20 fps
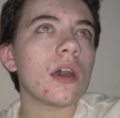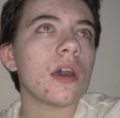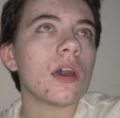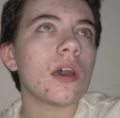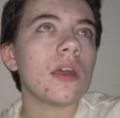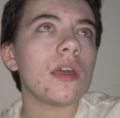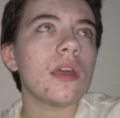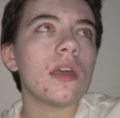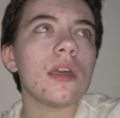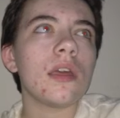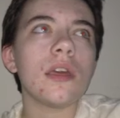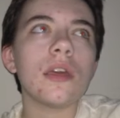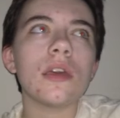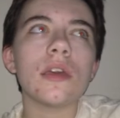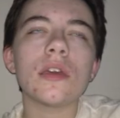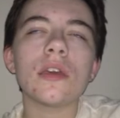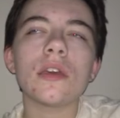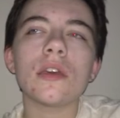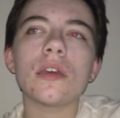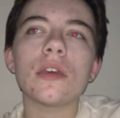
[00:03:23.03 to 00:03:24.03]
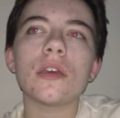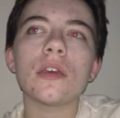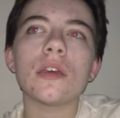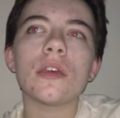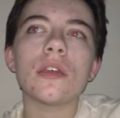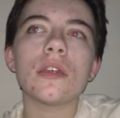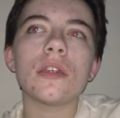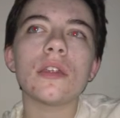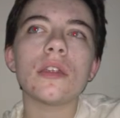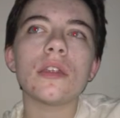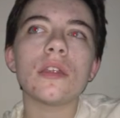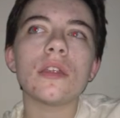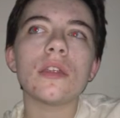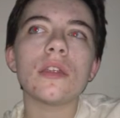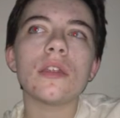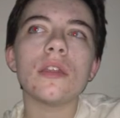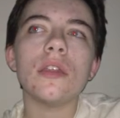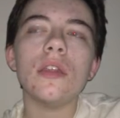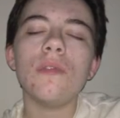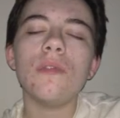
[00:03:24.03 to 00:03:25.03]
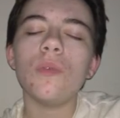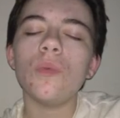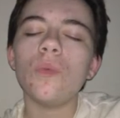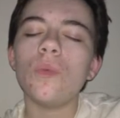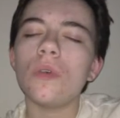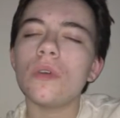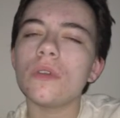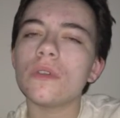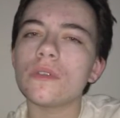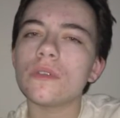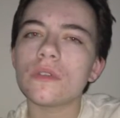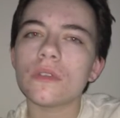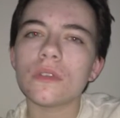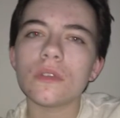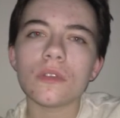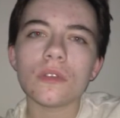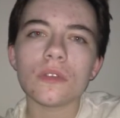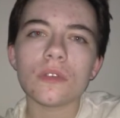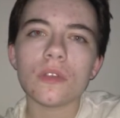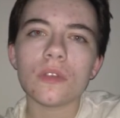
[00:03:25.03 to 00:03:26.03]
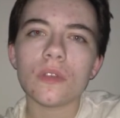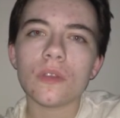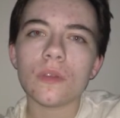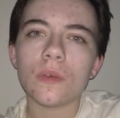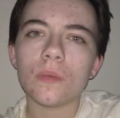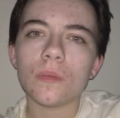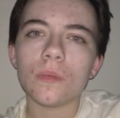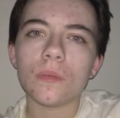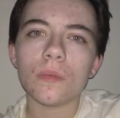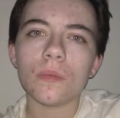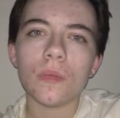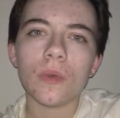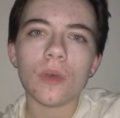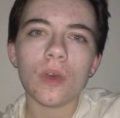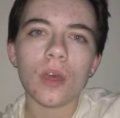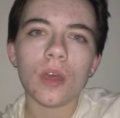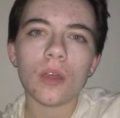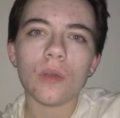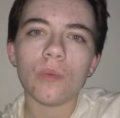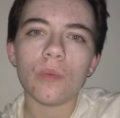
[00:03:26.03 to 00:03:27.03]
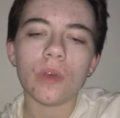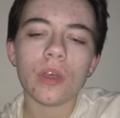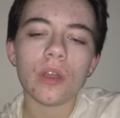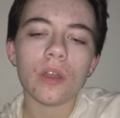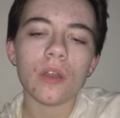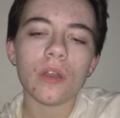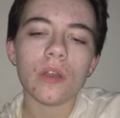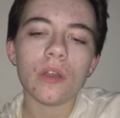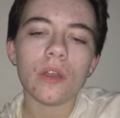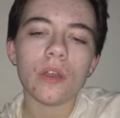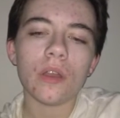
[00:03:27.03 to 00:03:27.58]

I never once looked at them and went,